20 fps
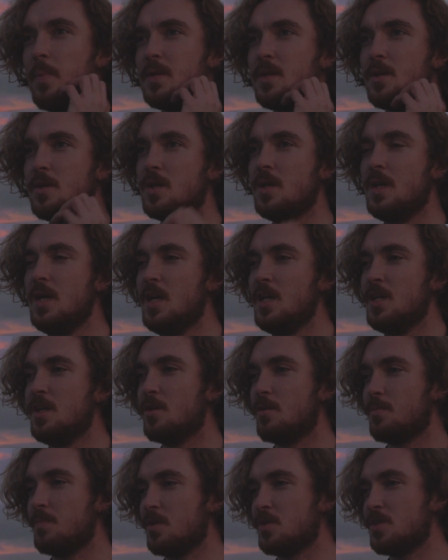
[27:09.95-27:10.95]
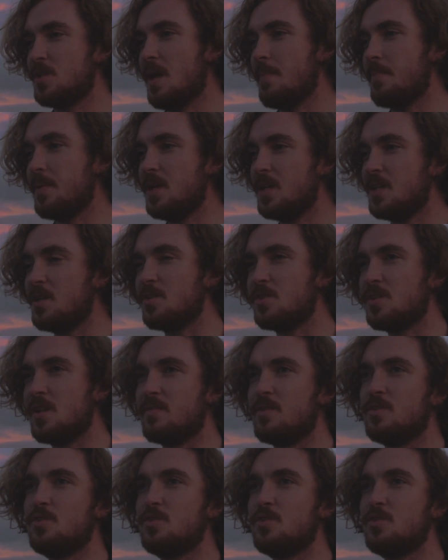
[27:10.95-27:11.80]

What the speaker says: and you're stepping into yourself,